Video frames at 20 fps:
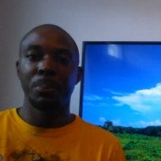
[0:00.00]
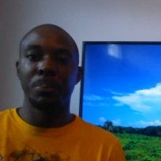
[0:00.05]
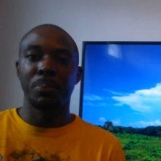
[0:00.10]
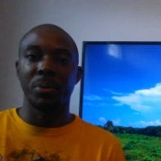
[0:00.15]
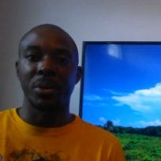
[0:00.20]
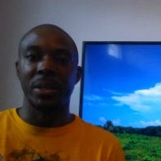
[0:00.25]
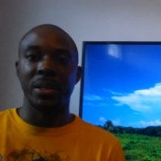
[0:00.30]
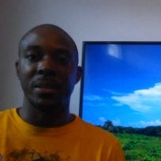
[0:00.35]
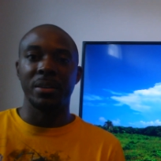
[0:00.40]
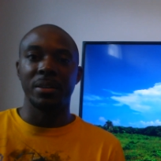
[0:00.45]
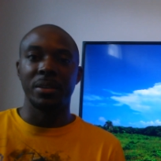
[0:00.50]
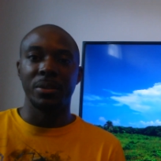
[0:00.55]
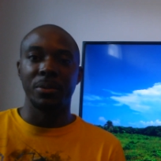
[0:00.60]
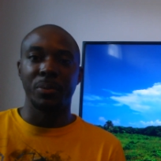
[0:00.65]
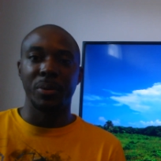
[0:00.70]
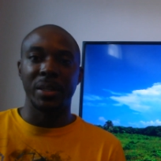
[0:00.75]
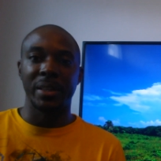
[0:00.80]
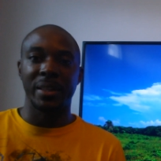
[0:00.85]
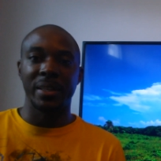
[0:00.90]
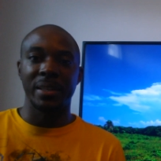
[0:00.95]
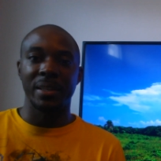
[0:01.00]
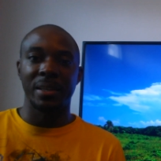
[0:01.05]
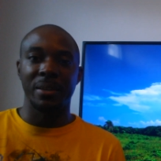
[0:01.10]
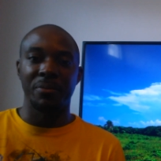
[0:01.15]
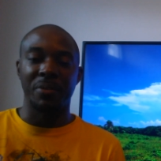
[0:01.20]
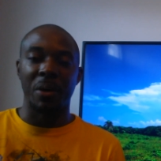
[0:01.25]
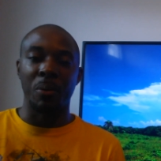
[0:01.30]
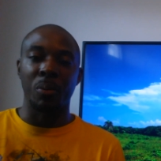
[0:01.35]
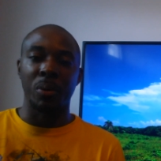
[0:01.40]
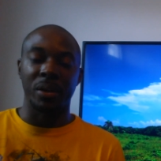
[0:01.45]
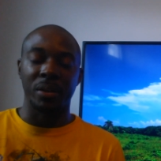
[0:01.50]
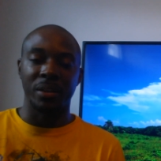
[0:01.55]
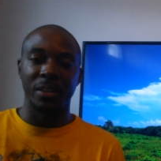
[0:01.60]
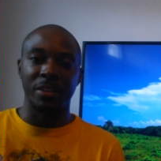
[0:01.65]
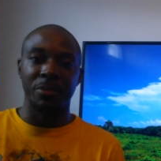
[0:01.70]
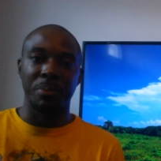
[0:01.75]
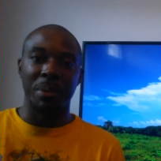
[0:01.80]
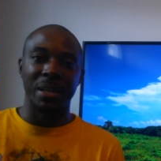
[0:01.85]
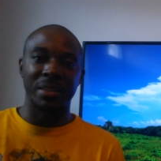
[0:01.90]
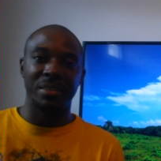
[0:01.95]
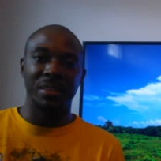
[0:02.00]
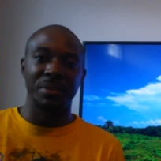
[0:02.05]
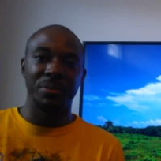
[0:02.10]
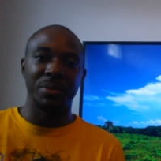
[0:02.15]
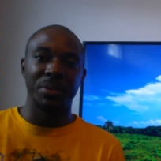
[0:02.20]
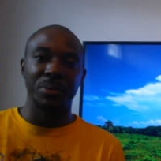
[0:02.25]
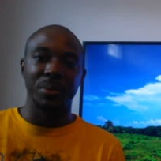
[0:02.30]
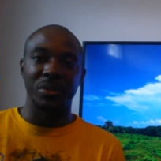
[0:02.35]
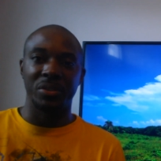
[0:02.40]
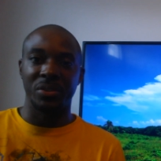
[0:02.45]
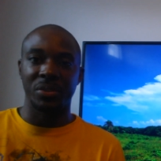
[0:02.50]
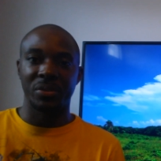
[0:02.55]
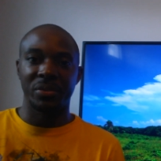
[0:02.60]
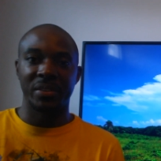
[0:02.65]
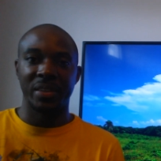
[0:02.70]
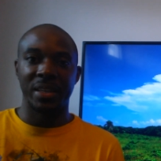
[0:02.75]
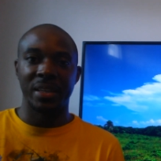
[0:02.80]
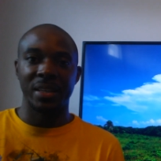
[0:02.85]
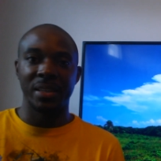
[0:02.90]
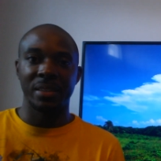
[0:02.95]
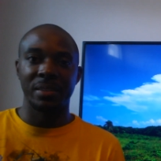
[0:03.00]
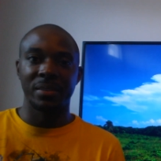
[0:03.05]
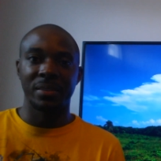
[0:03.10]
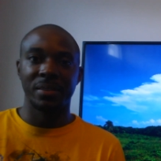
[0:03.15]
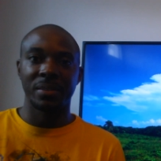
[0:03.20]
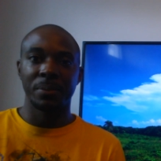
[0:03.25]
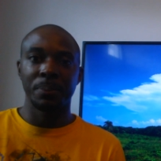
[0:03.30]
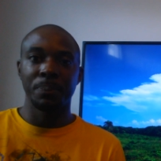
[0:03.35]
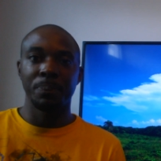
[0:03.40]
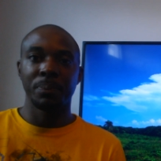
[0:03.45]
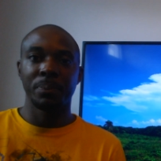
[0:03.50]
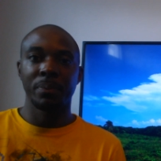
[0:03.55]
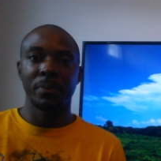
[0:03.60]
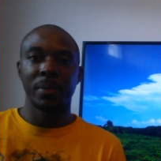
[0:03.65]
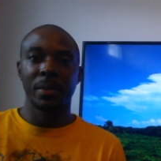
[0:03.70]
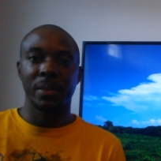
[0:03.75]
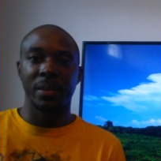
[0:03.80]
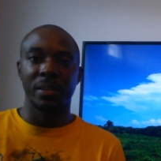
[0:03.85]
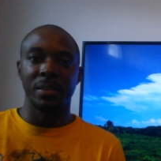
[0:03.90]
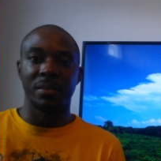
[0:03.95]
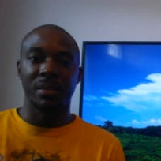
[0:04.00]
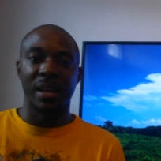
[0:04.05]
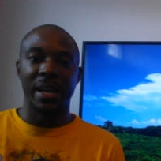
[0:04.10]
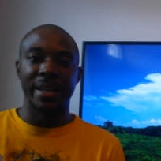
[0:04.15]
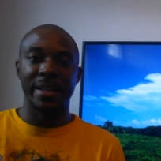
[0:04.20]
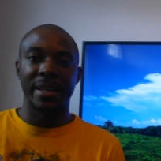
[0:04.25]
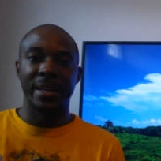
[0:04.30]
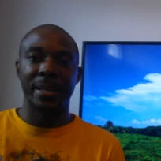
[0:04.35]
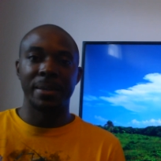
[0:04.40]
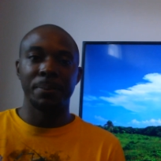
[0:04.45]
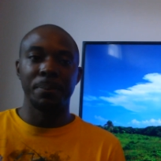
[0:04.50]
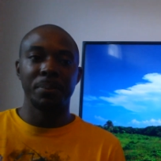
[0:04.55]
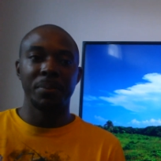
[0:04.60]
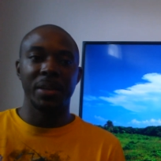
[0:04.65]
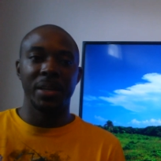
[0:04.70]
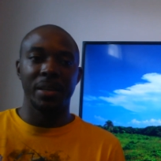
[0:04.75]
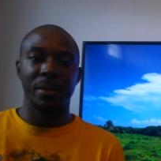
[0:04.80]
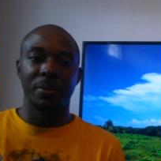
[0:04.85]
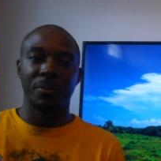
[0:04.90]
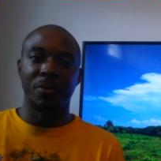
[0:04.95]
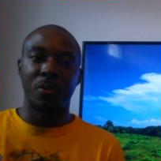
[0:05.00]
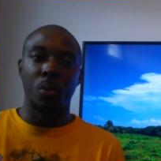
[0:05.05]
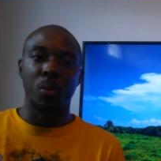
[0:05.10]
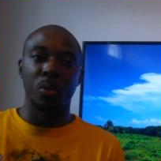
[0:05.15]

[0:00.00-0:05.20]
pretty good with it, if I want to leave my TV with your settings, things like that. And of